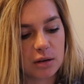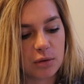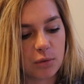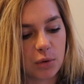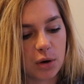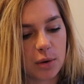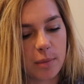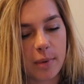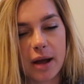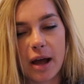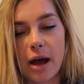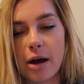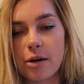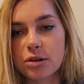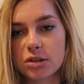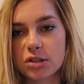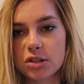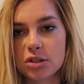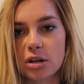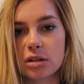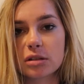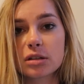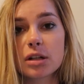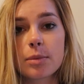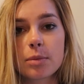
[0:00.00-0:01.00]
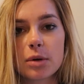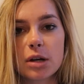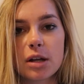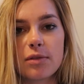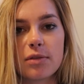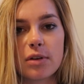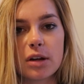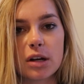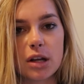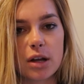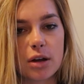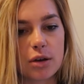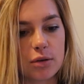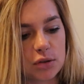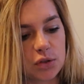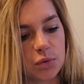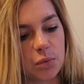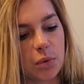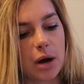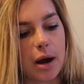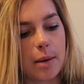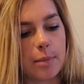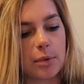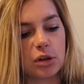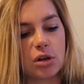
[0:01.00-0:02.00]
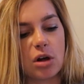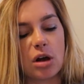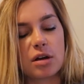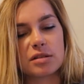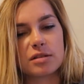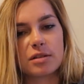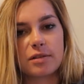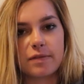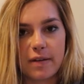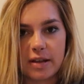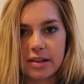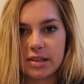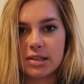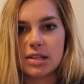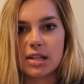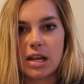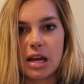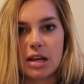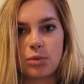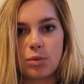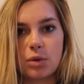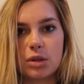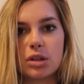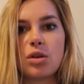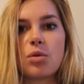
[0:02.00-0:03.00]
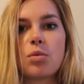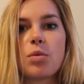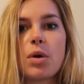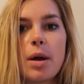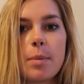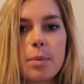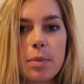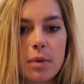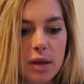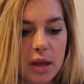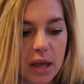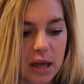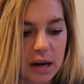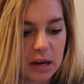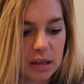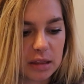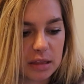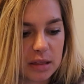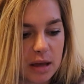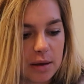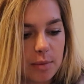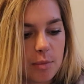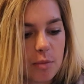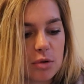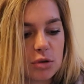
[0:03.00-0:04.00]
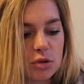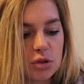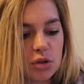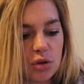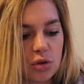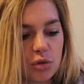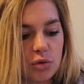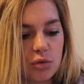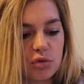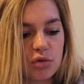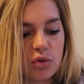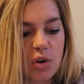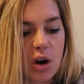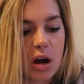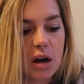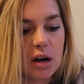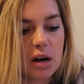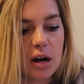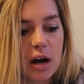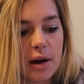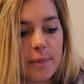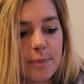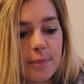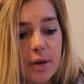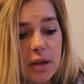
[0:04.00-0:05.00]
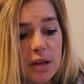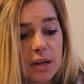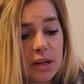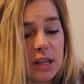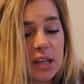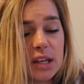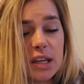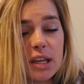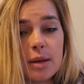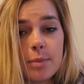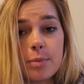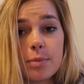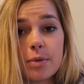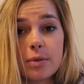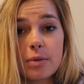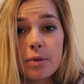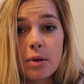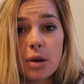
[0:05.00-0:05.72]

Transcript: one of my How to Start Liberty videos, where I'm along the fence line with the whip, getting them to draw up and keep